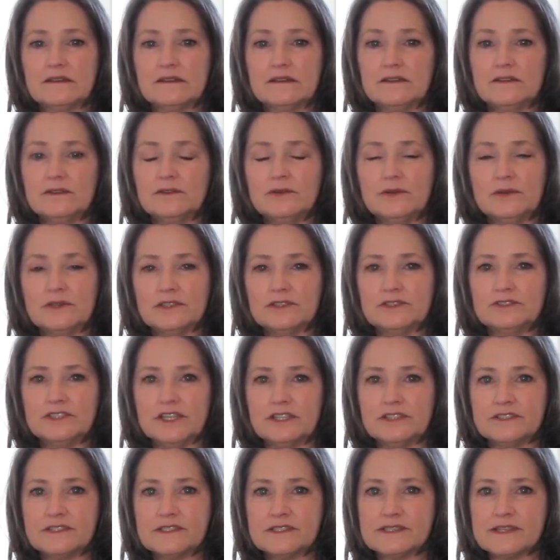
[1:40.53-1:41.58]
the Lord
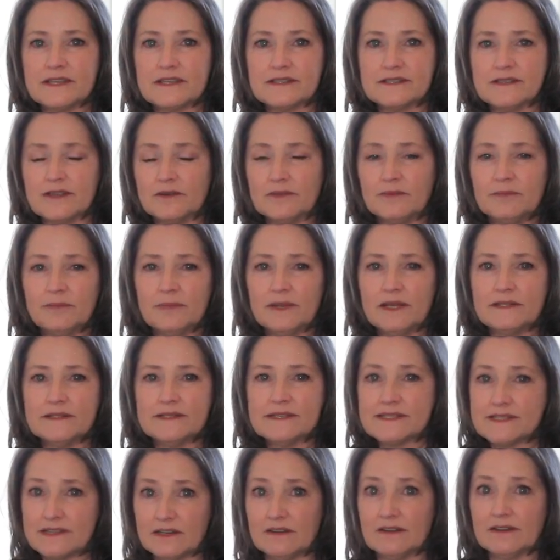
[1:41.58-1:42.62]
judges us
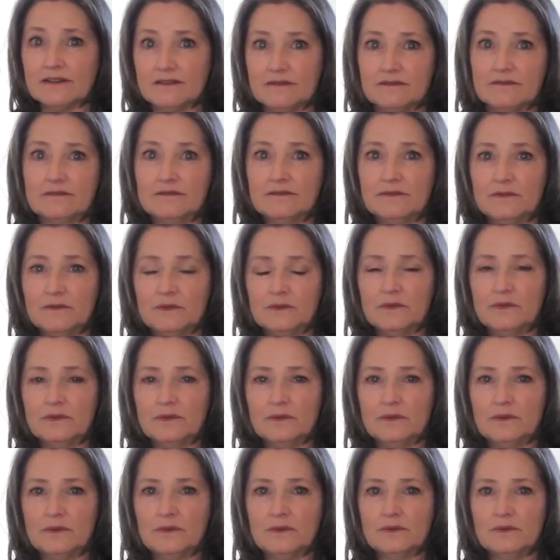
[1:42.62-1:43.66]
based
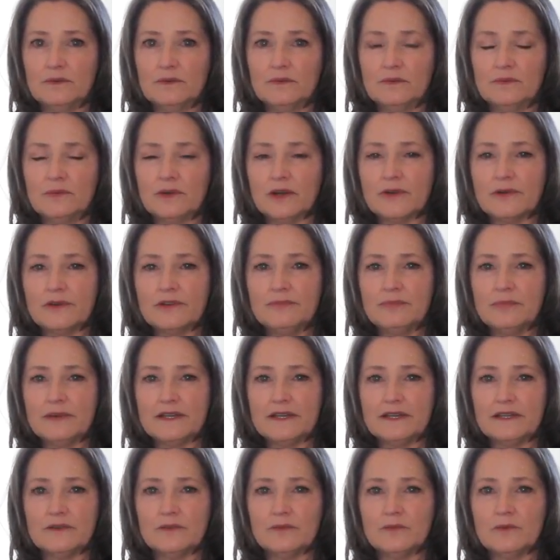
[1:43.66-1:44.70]
on where we've
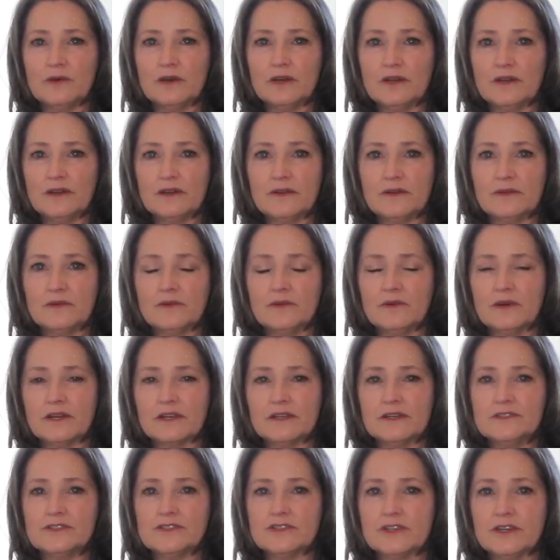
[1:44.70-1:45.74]
been, what
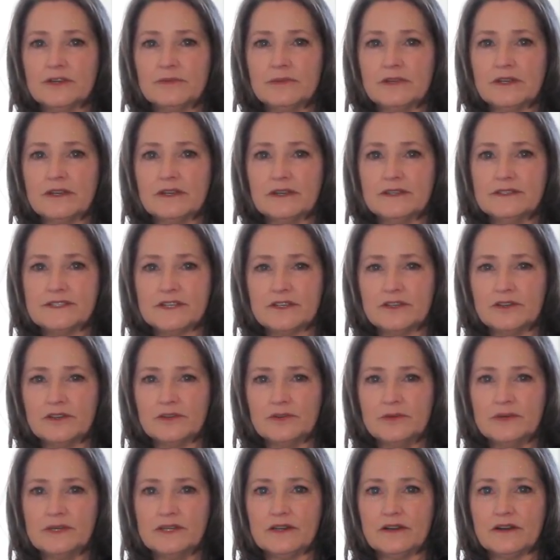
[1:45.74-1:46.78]
contributed to who
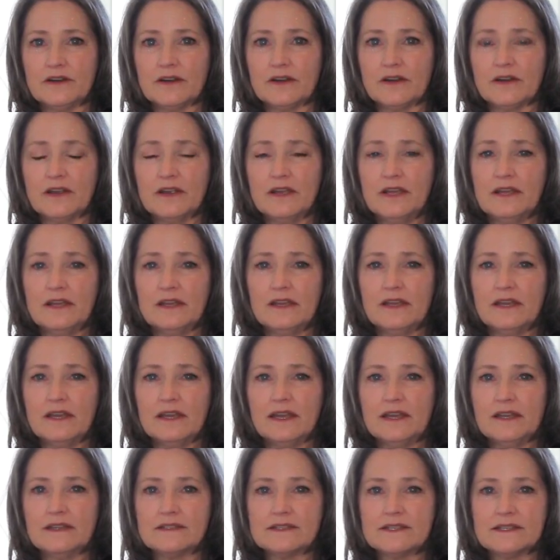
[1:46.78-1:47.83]
we are,
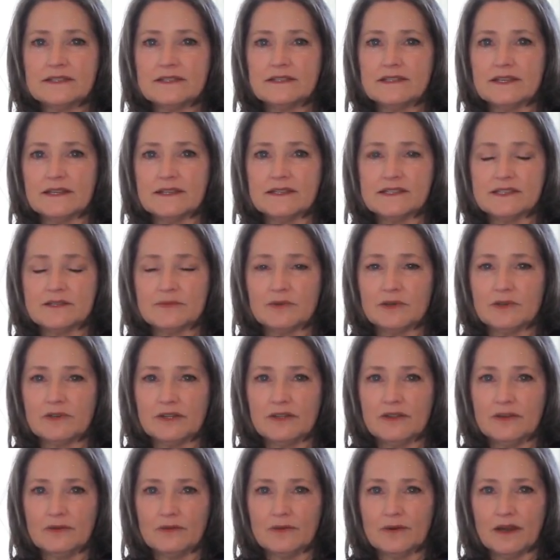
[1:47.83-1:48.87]
and to the testimony
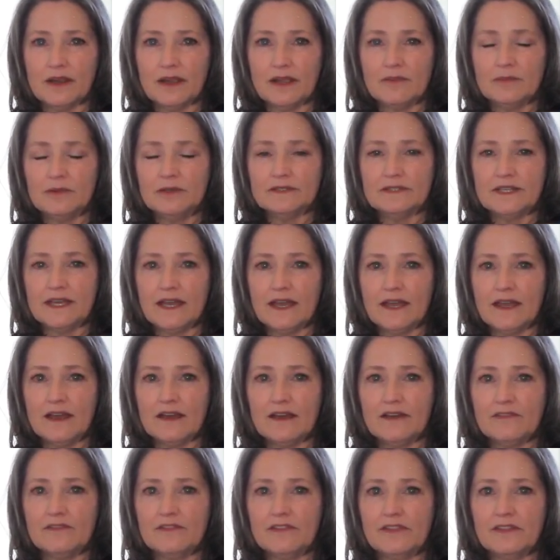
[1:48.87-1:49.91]
that we're able to
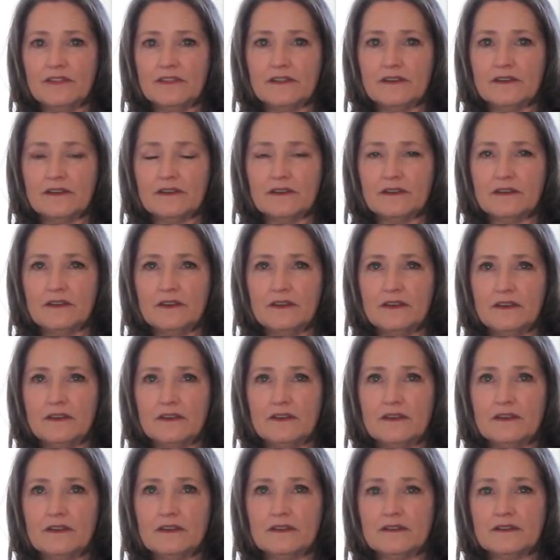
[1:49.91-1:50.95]
have, the
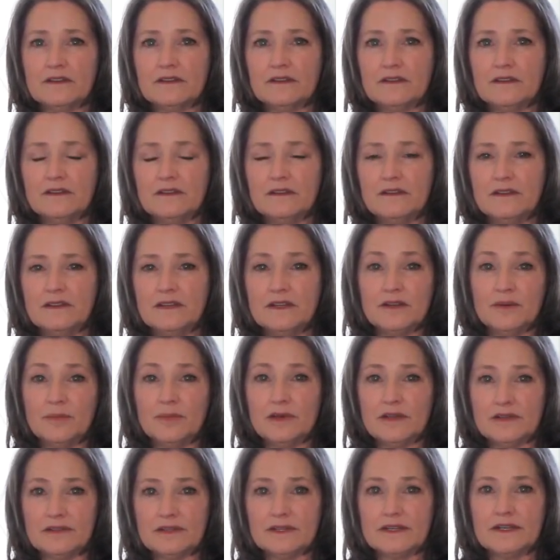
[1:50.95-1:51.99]

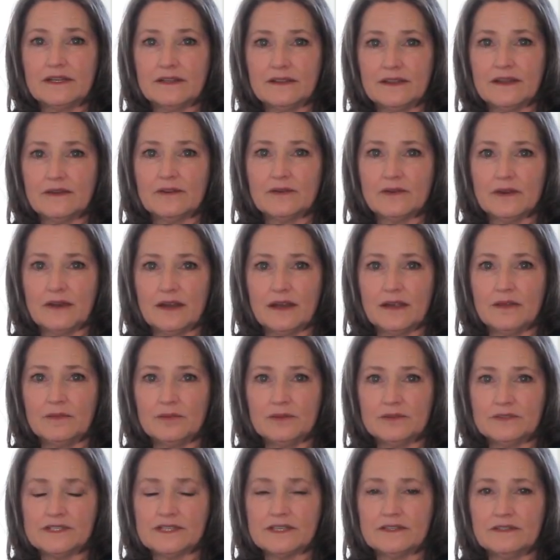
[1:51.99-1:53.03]
ability that we're
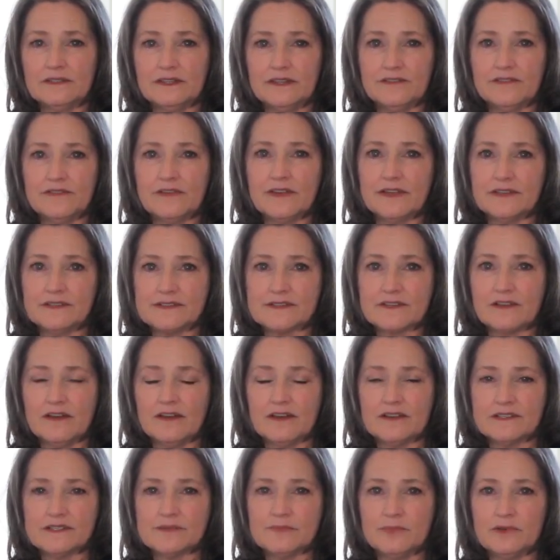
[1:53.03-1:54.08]
able to live his
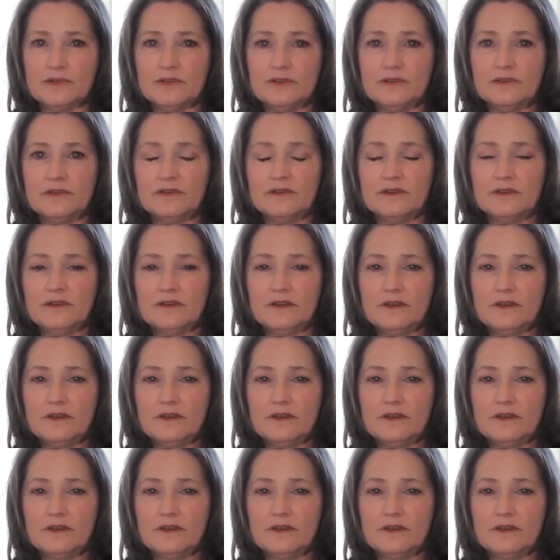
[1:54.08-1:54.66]
gospel.